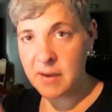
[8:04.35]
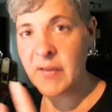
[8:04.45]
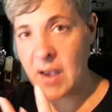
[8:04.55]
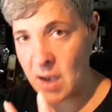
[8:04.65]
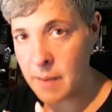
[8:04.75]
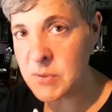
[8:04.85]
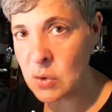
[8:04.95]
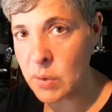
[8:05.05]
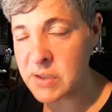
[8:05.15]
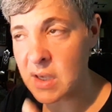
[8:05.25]
and they come
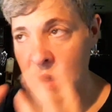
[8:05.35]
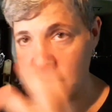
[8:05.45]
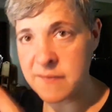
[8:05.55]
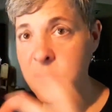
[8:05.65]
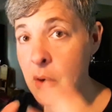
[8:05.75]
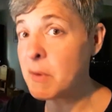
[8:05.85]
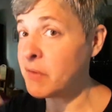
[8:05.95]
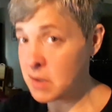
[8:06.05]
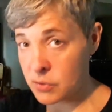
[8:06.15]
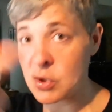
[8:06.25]
to us in the form of
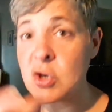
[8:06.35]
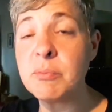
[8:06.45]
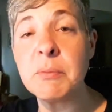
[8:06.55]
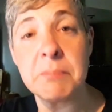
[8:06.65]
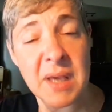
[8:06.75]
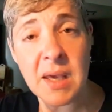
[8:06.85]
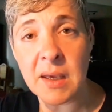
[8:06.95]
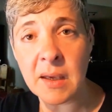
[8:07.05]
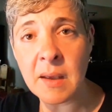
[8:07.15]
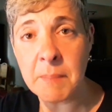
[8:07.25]
another human
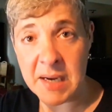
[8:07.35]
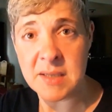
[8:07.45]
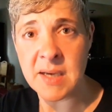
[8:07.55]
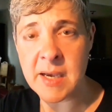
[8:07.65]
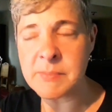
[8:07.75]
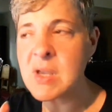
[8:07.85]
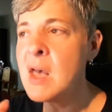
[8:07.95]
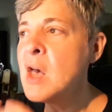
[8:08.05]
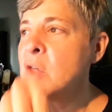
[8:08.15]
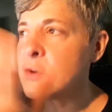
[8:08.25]
being many times,
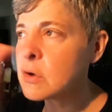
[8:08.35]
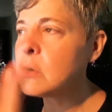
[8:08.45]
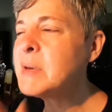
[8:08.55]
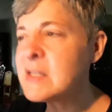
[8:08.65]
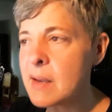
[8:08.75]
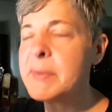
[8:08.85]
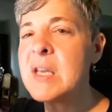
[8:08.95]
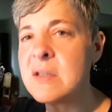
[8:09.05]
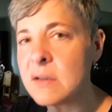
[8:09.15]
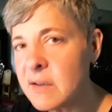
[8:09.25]
there could be somebody
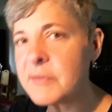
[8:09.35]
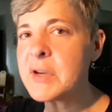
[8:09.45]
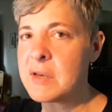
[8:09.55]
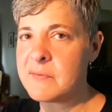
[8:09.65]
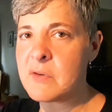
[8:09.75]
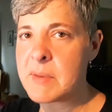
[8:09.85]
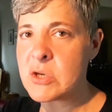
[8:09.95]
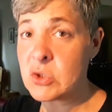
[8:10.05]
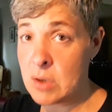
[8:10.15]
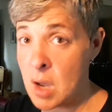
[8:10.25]
delivering
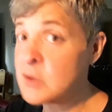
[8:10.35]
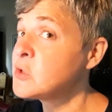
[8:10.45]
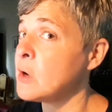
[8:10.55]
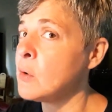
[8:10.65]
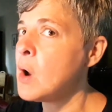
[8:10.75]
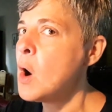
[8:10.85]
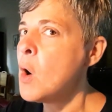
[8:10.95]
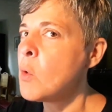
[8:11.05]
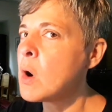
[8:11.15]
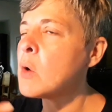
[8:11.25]
information also
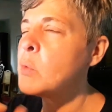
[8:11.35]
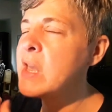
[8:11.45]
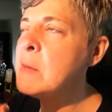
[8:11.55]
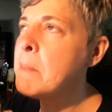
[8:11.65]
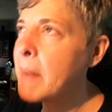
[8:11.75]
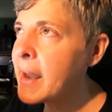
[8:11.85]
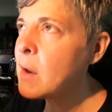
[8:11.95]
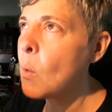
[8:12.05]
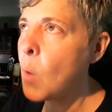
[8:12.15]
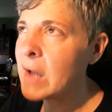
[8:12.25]
where we might
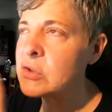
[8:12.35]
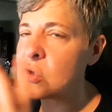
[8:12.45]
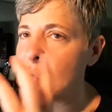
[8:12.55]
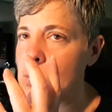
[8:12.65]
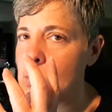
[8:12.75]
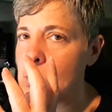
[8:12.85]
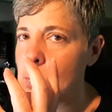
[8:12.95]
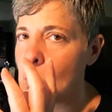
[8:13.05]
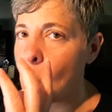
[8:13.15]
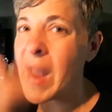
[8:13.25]
want to
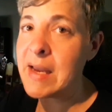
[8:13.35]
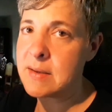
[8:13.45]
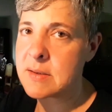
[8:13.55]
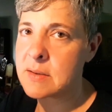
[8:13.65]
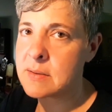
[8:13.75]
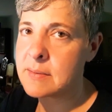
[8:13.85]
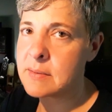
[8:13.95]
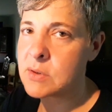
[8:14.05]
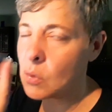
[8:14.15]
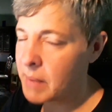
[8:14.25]
wait.
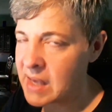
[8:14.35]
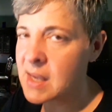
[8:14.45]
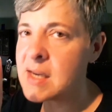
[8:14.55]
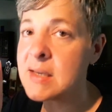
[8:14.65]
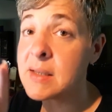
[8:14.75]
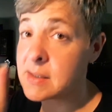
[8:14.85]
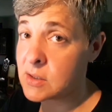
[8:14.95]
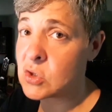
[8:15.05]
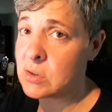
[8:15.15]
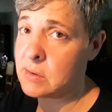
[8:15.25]
Don't make any
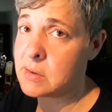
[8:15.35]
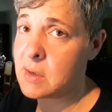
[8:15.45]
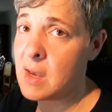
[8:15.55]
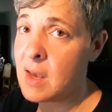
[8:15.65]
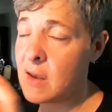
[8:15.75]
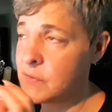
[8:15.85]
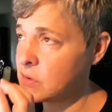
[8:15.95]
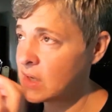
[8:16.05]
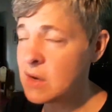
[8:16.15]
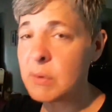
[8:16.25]
decisions. If
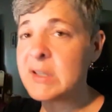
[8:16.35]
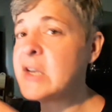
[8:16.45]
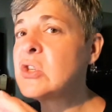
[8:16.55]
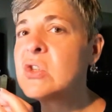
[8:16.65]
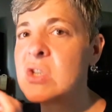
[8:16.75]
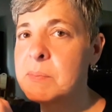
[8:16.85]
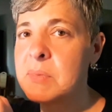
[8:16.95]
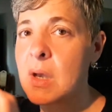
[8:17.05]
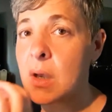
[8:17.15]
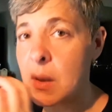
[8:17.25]
there's any relationship
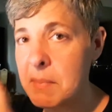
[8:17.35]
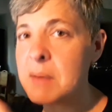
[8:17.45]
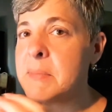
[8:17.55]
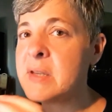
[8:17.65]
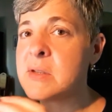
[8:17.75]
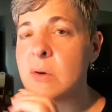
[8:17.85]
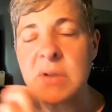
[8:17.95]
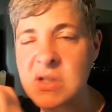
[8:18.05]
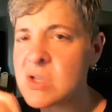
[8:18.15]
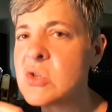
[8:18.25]
commitments or
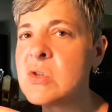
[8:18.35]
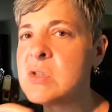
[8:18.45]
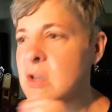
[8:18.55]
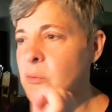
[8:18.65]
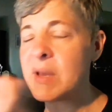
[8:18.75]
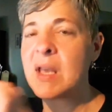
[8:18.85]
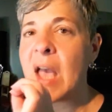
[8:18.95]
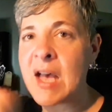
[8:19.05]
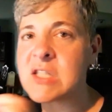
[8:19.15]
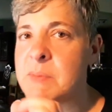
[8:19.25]
decisions that are being
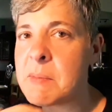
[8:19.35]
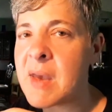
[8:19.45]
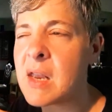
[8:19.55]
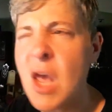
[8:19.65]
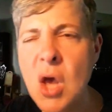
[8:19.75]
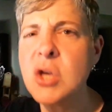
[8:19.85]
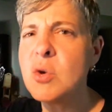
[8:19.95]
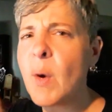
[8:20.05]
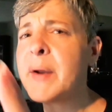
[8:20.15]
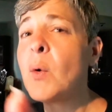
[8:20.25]
asked to be made, you
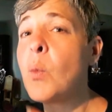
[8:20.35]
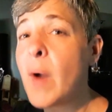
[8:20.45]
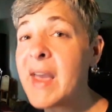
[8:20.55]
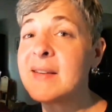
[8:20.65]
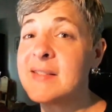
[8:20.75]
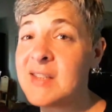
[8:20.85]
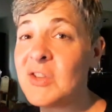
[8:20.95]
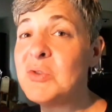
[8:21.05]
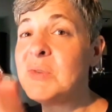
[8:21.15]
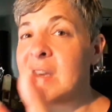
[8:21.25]
want to wait until
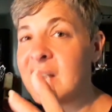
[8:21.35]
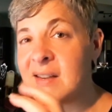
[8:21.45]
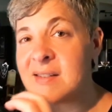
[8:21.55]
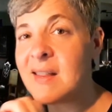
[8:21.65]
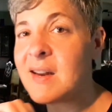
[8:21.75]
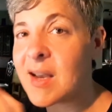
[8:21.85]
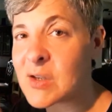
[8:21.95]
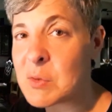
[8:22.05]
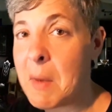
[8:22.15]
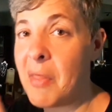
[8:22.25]
you get into the
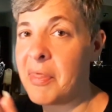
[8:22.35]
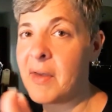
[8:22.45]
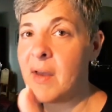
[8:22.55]
next month.